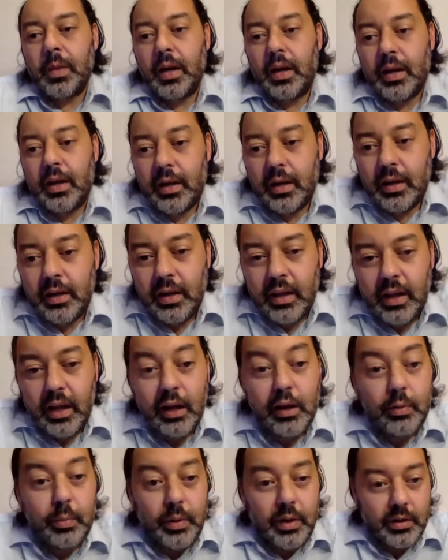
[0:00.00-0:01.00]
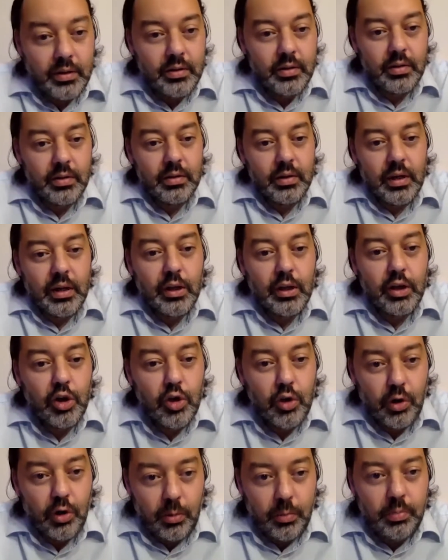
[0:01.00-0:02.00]
Airbus in
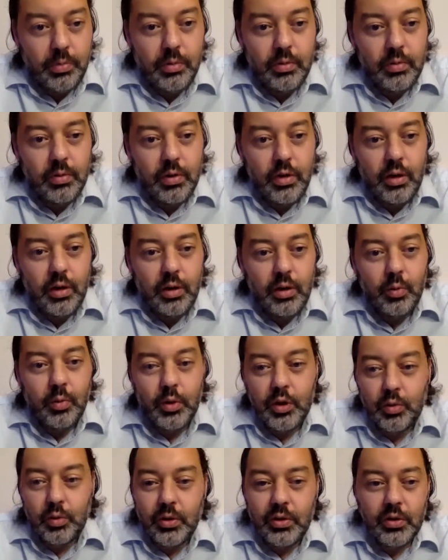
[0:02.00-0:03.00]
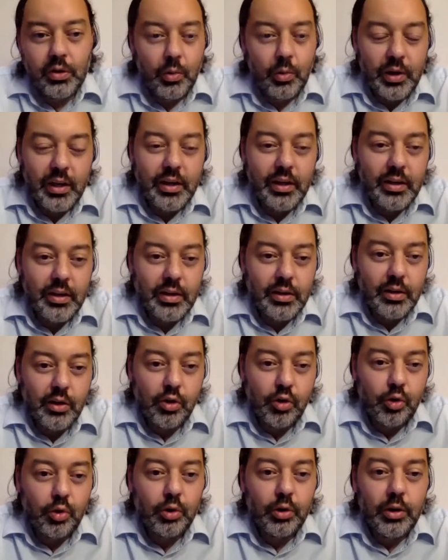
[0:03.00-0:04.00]
Europe, which was created as a
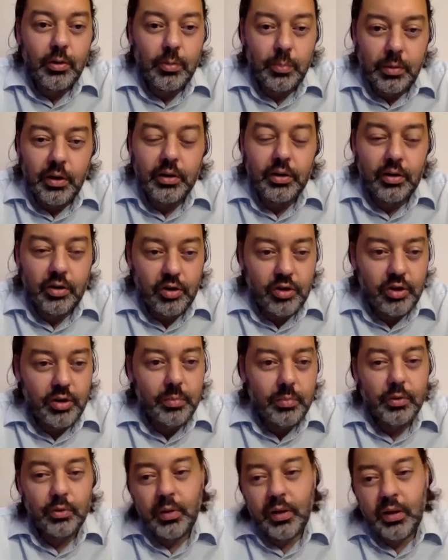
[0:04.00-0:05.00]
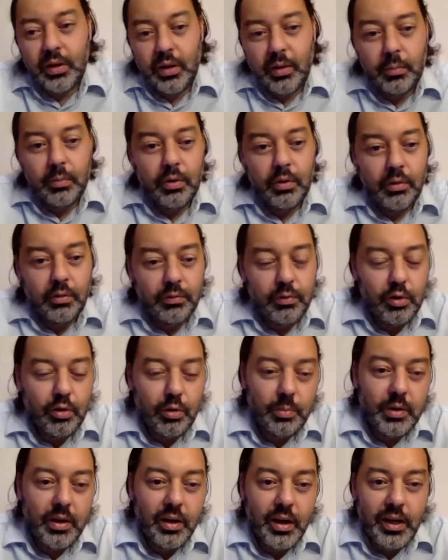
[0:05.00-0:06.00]
joint partnership between a number of
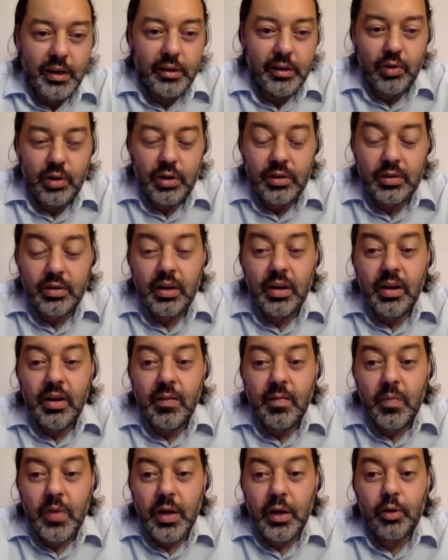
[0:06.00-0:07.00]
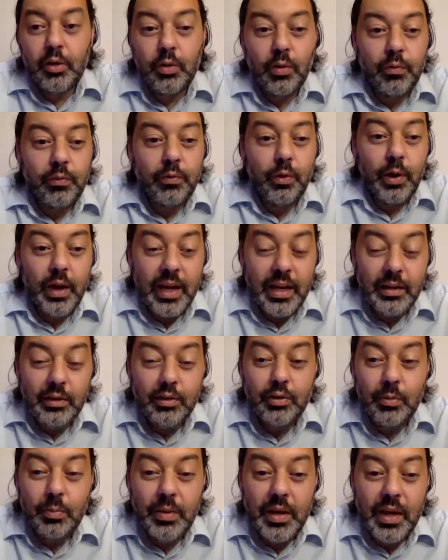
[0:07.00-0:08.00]
European countries in order for it
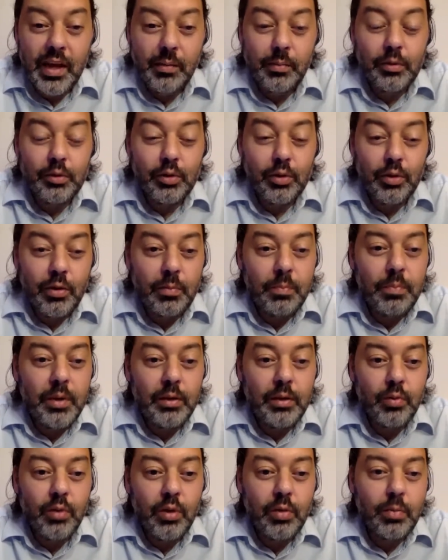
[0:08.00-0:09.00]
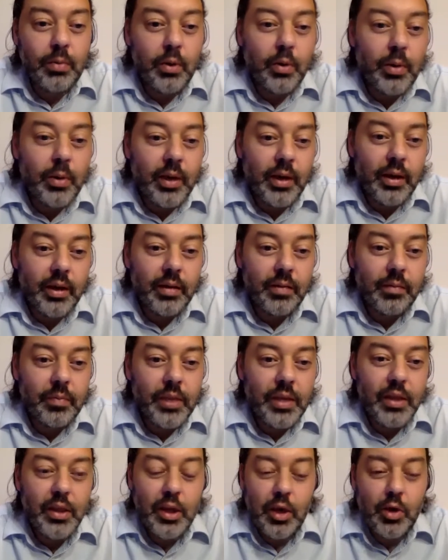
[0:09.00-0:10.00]
to be able to compete with Boeing
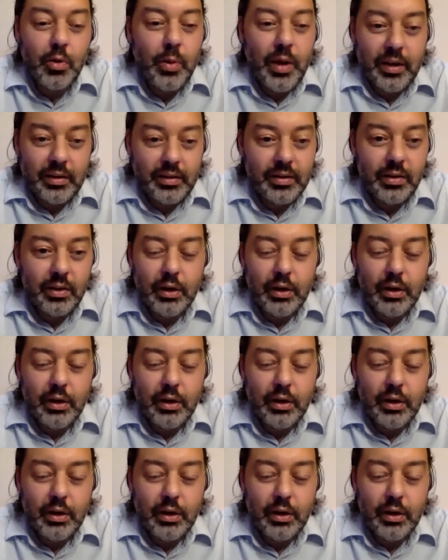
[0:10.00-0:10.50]
in the US.